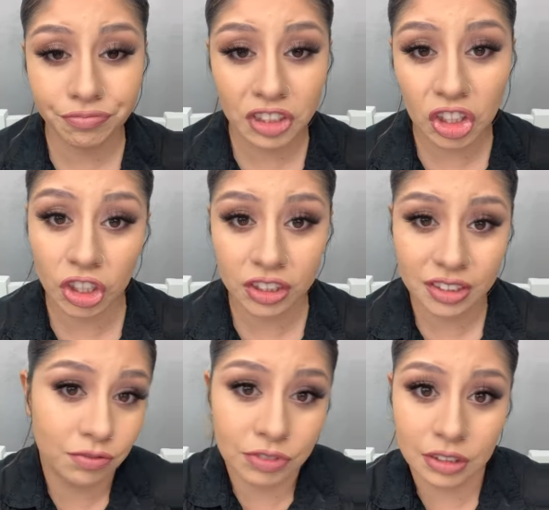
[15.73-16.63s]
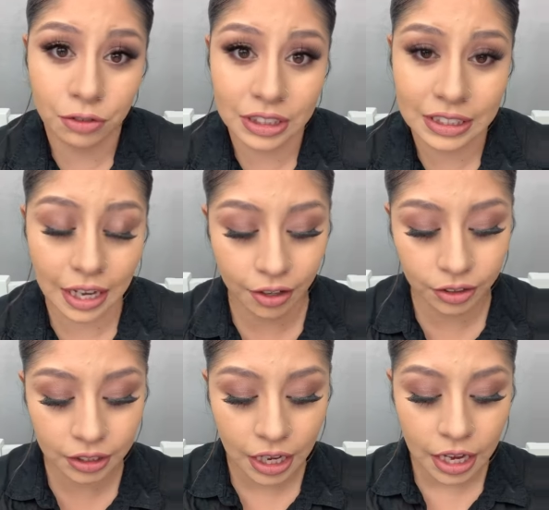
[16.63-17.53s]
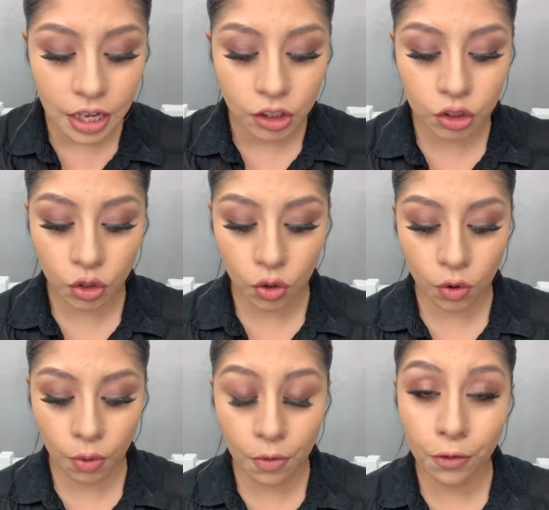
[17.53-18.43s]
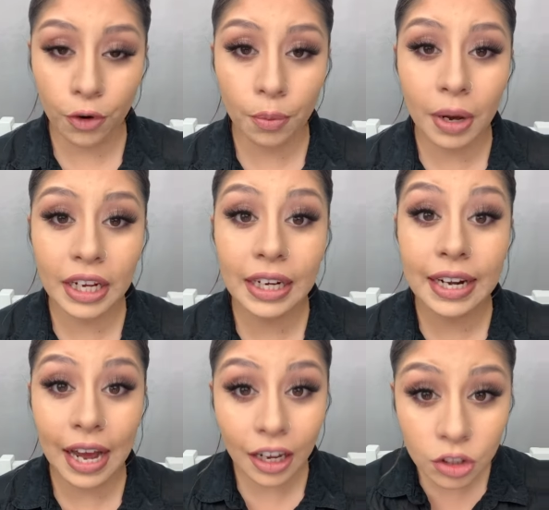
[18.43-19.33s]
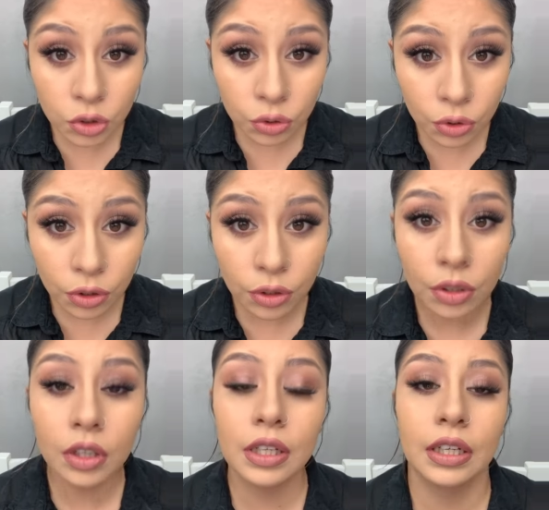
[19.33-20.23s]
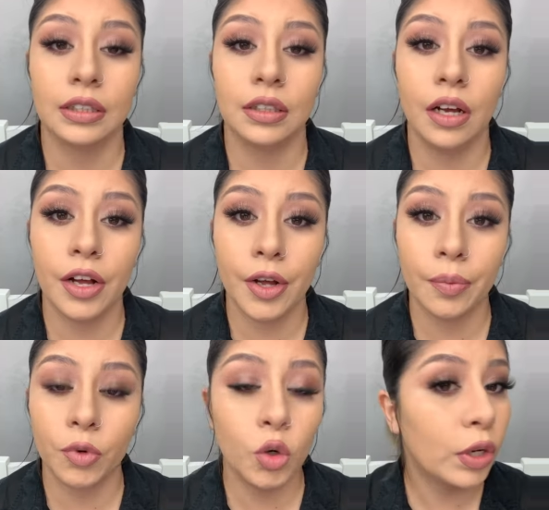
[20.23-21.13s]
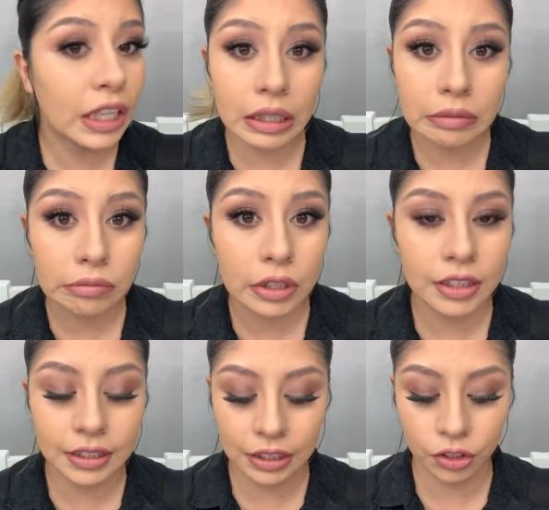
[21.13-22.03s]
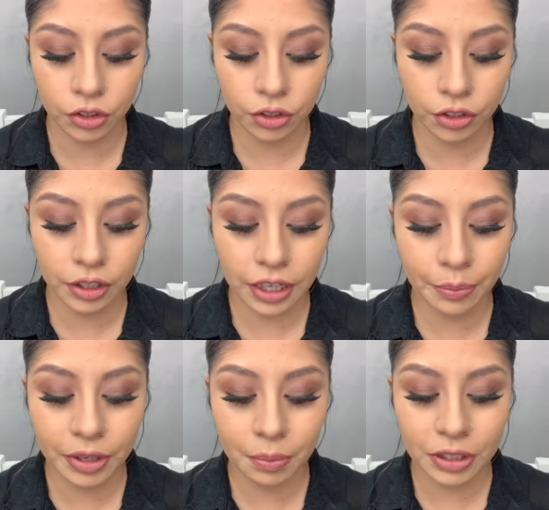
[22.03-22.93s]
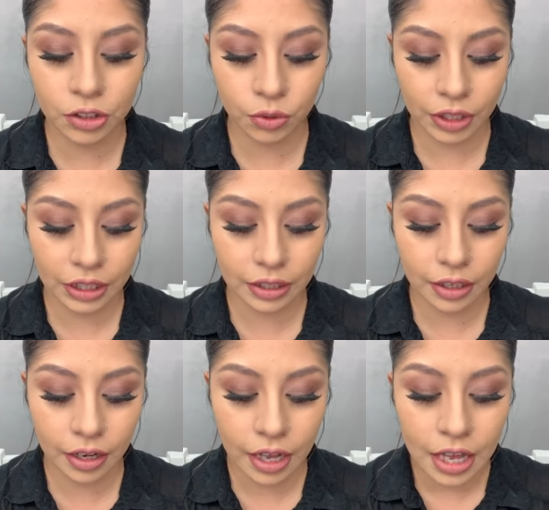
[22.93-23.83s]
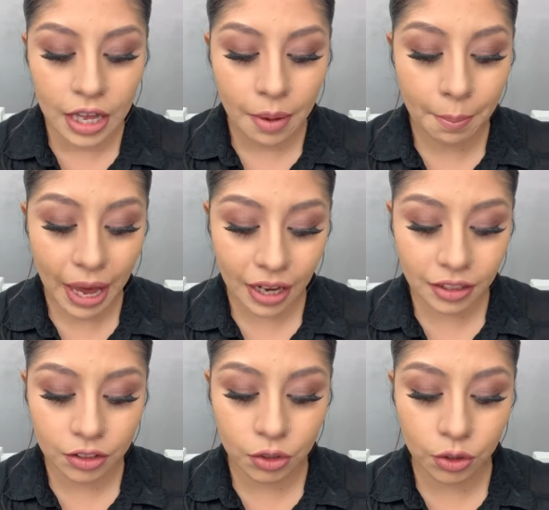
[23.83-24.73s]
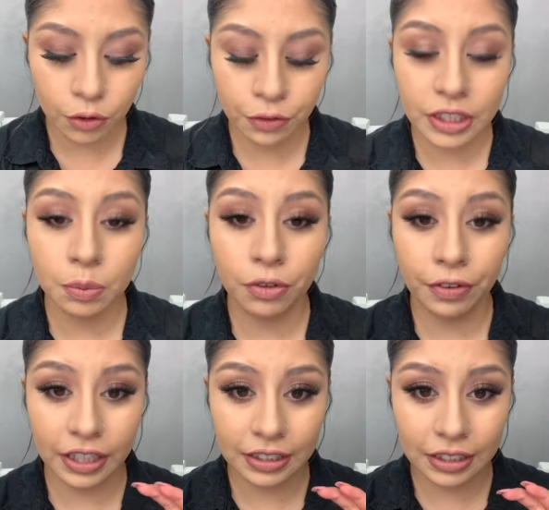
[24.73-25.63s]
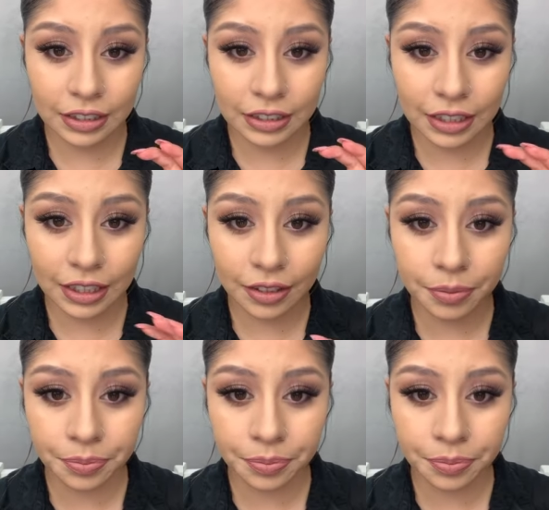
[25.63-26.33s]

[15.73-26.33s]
looks, different styles. So for my natural quick concealer look, I'm going to be doing the MAC Studio Fix Perfecting Stick.